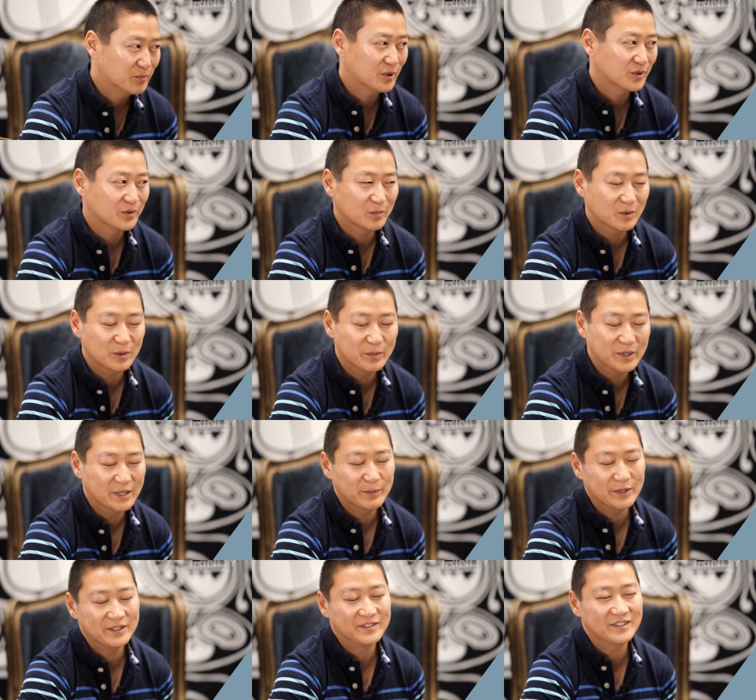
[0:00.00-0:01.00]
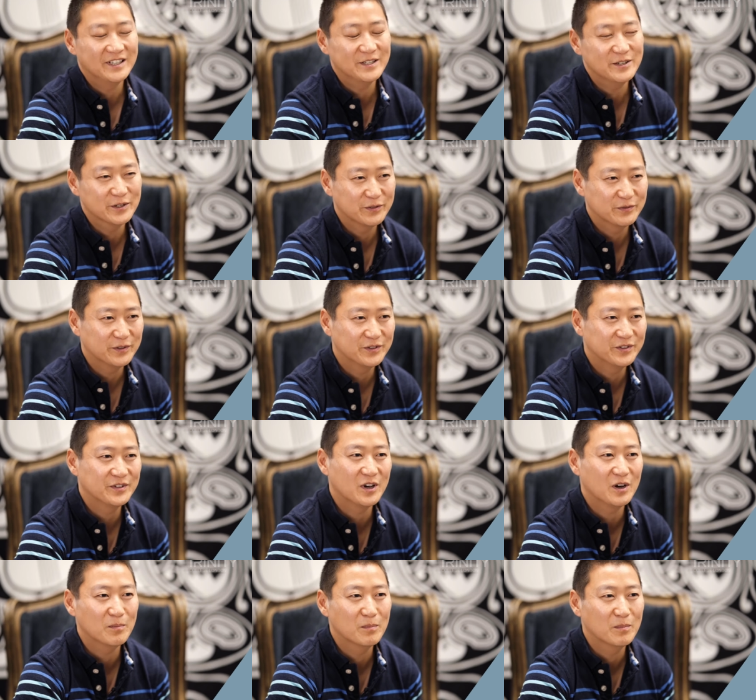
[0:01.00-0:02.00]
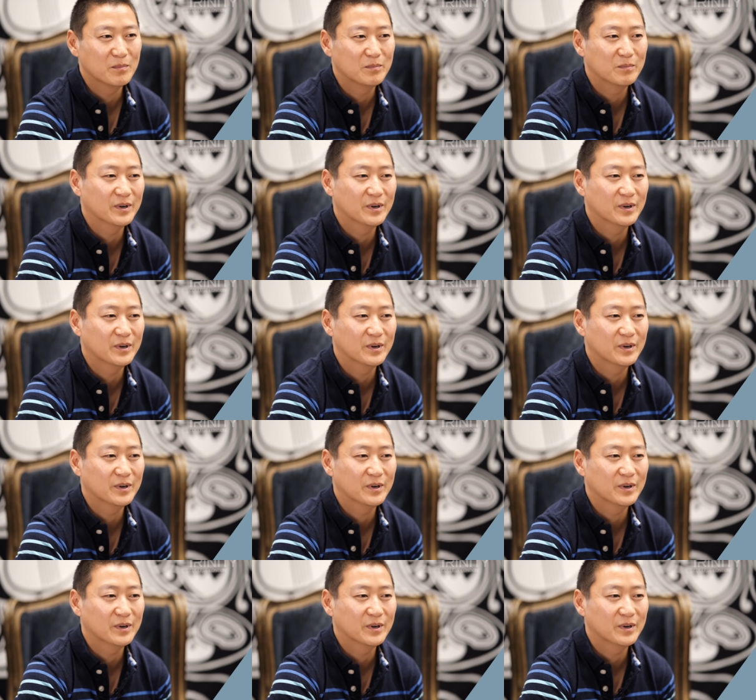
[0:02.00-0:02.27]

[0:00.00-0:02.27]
possibly be a bit tedious for some,